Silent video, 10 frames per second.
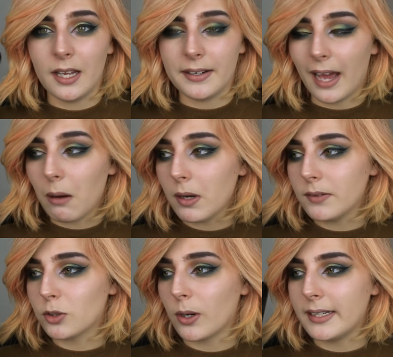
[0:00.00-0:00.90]
Now
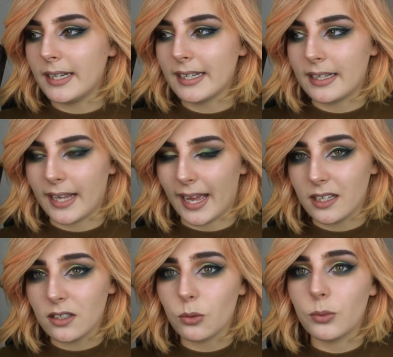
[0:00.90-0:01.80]
I've tried it
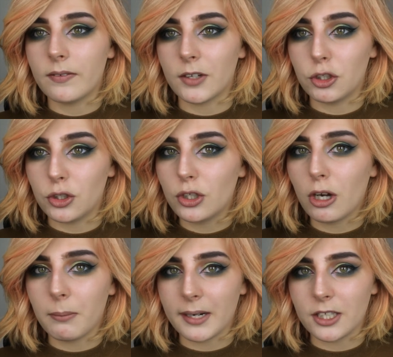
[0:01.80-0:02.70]
again with a new
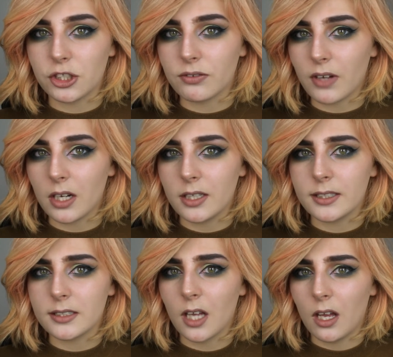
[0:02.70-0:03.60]
combination of
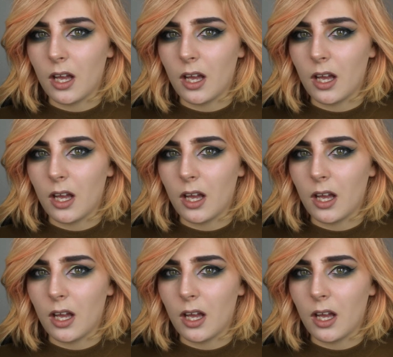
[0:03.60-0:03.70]
colours.